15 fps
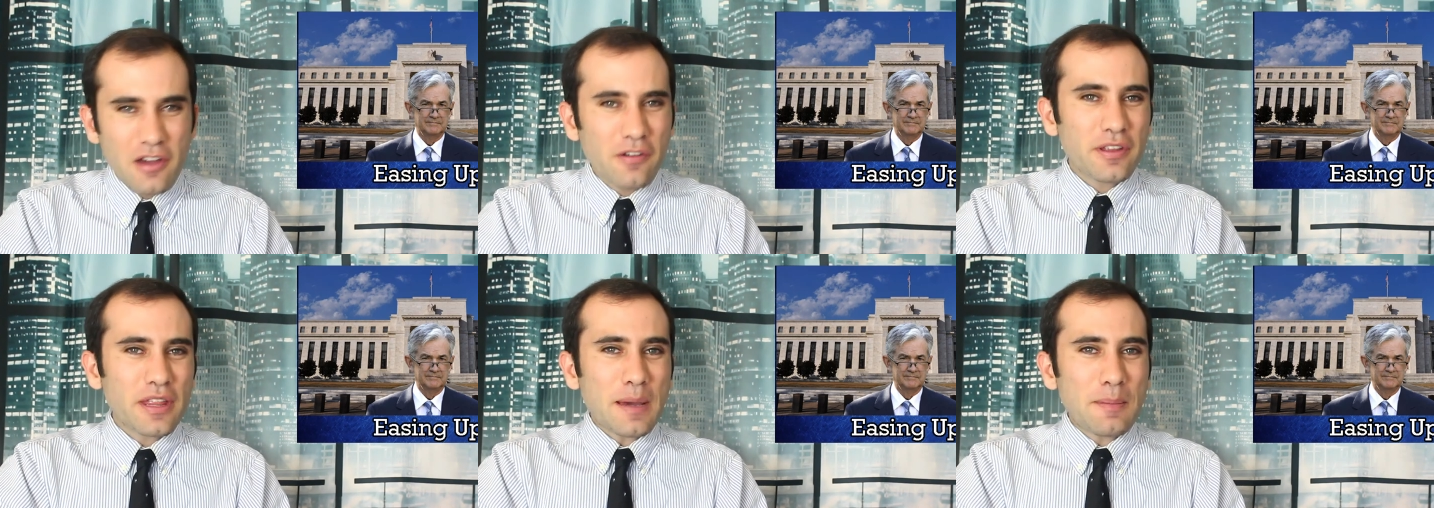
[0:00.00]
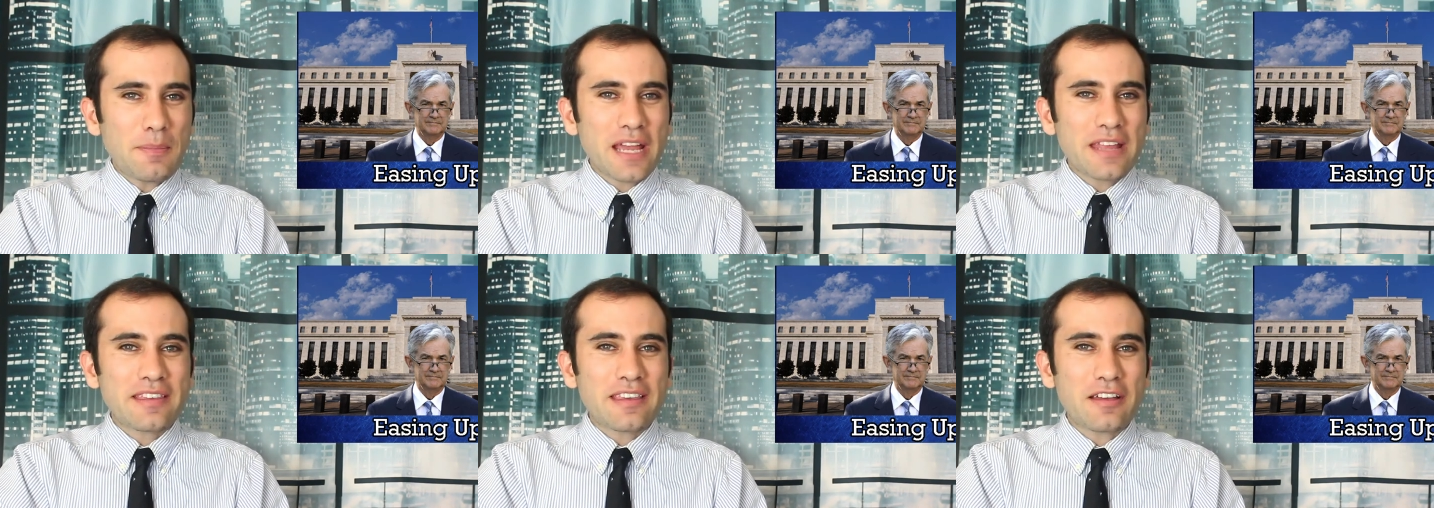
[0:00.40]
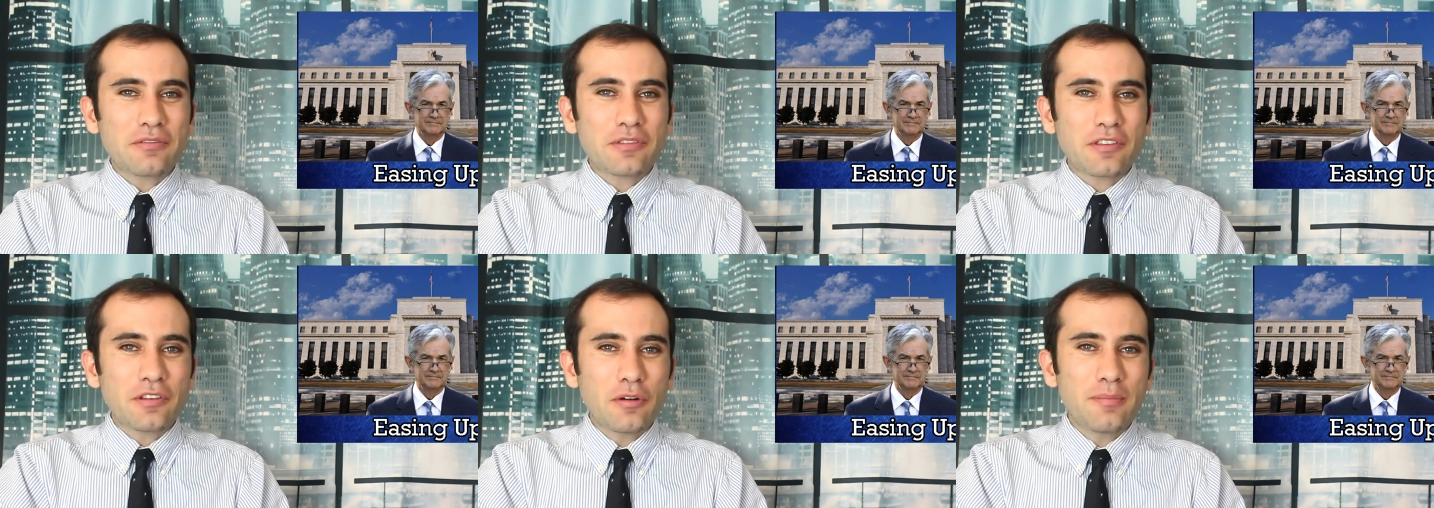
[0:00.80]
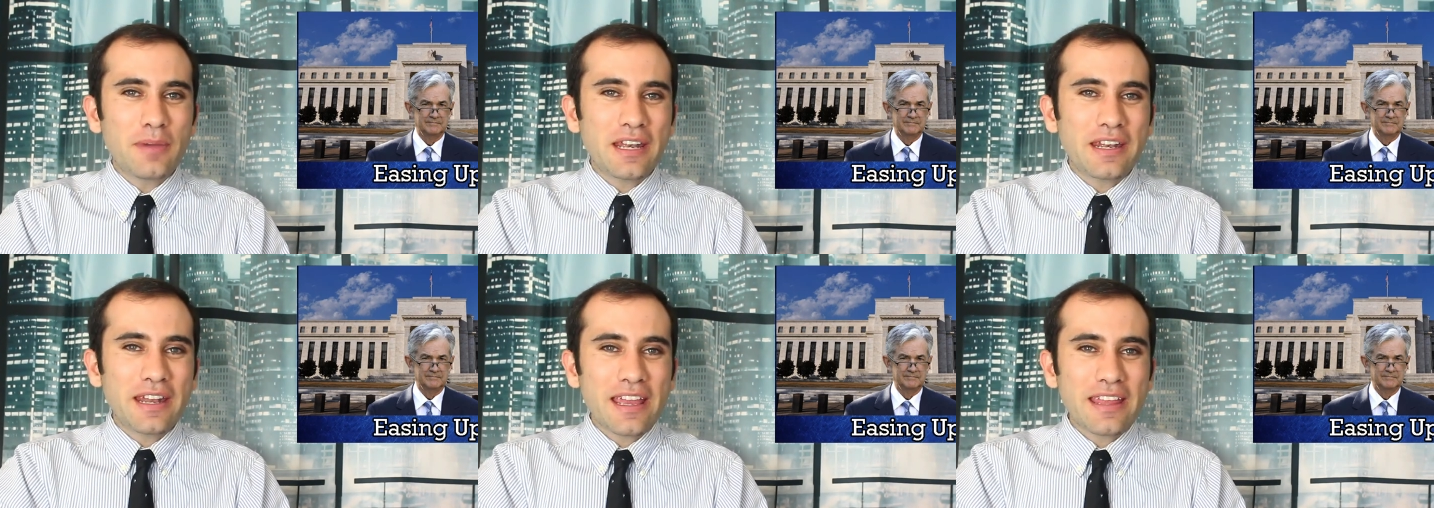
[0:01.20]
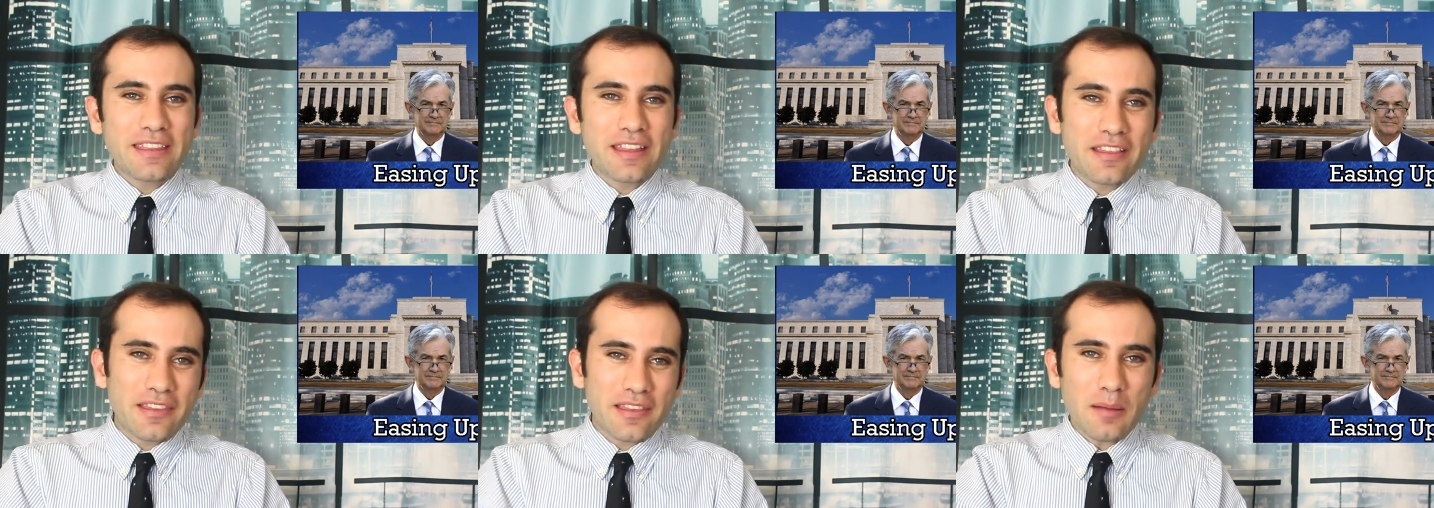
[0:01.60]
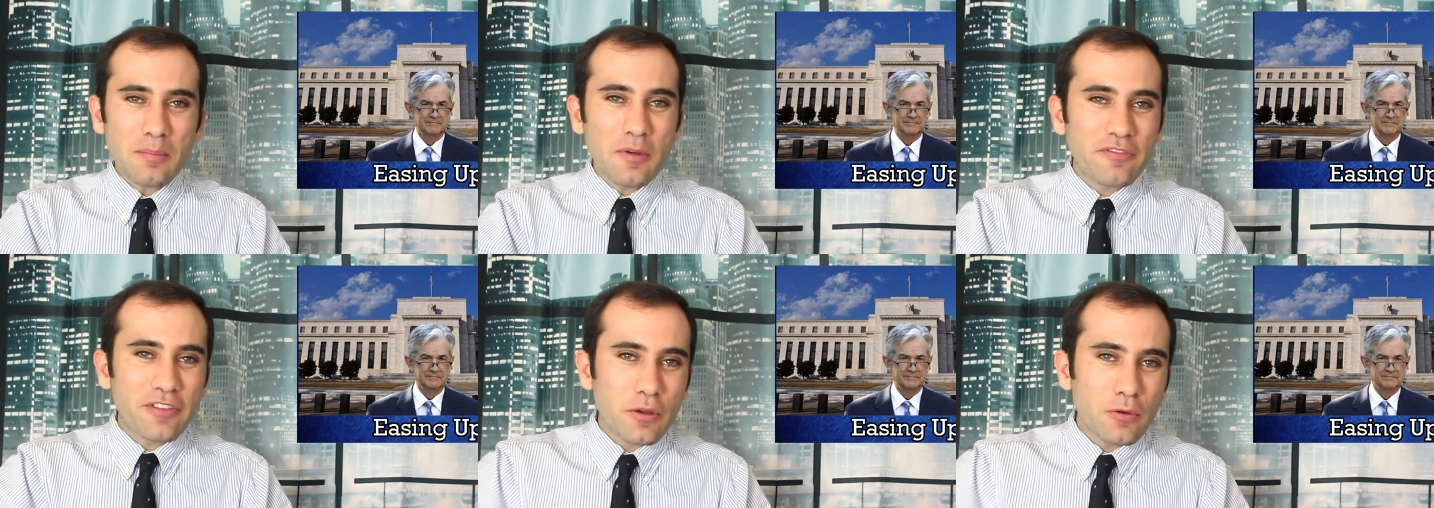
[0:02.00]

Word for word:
Speaker 1: well, that might sound so mundane that some of